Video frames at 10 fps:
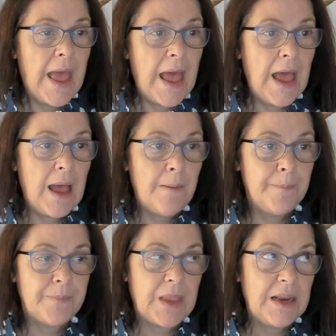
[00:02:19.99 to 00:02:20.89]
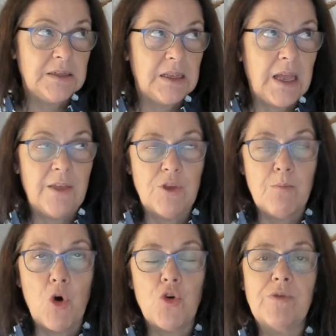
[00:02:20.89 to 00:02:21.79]
And the
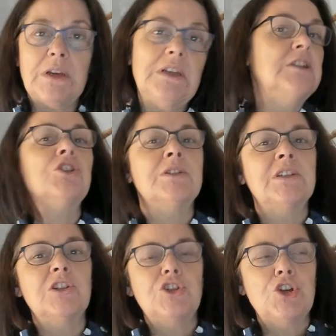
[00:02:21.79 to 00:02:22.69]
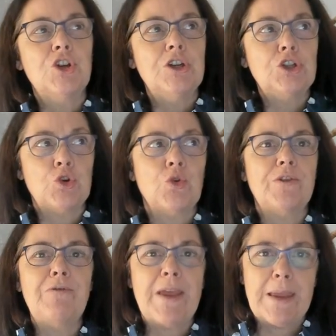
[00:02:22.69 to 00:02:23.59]
more religious the church or
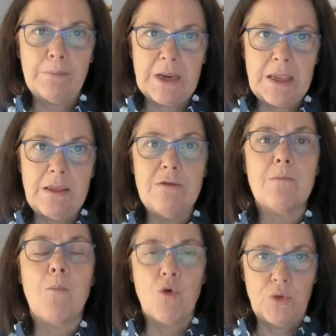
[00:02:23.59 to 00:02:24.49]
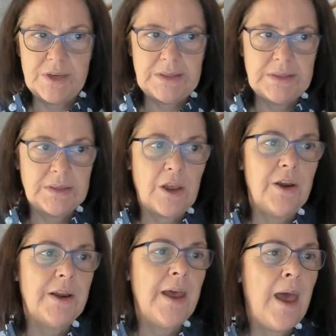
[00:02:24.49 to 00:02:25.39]
the family, the more this is
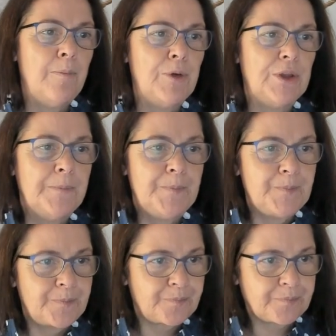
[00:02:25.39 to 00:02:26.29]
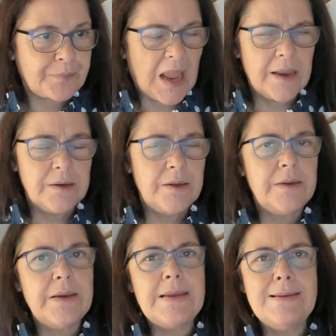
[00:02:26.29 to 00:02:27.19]
going to happen, and
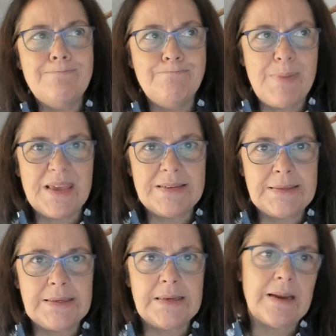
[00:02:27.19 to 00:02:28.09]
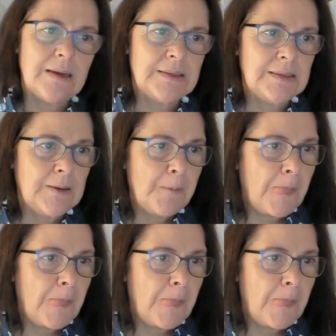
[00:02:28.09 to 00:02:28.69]
it embeds in us.